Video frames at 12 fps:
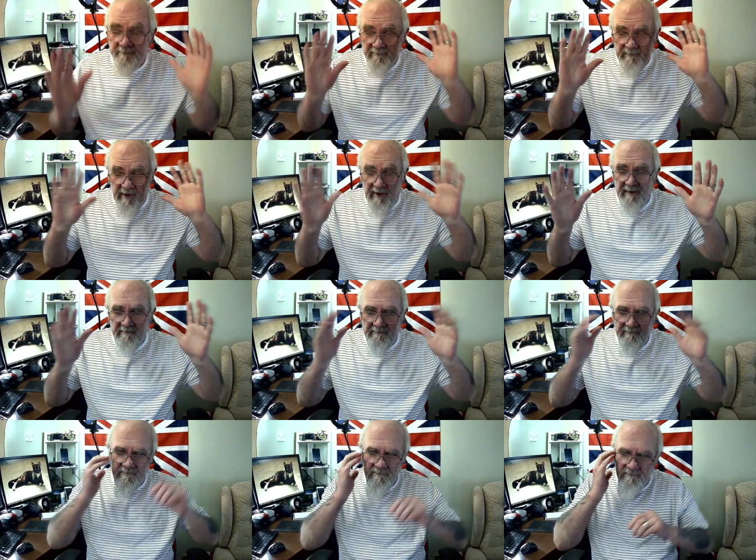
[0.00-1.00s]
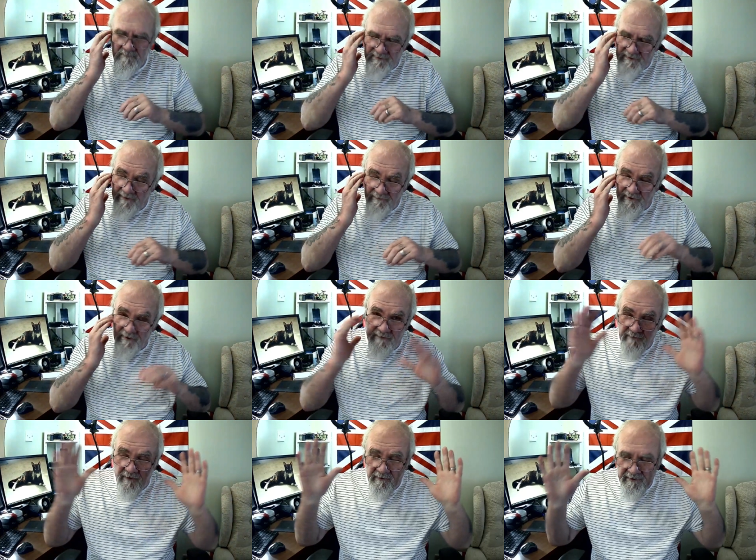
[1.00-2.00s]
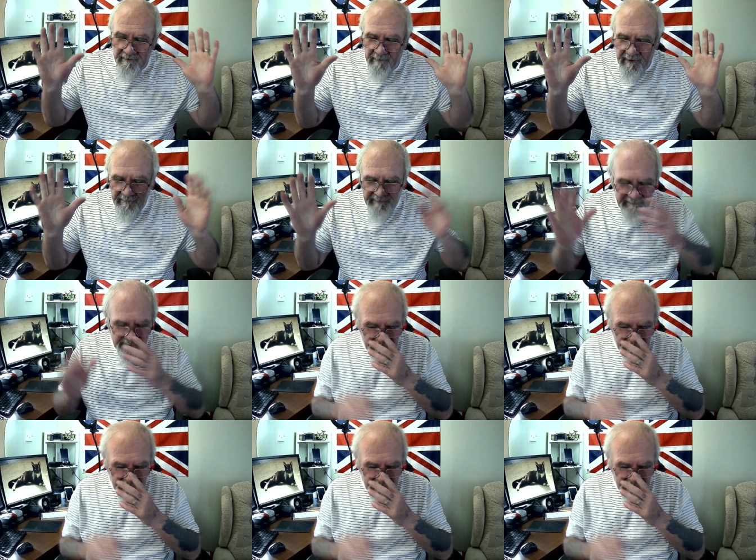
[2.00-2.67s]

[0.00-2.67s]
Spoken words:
Nothing seriously wrong at the moment.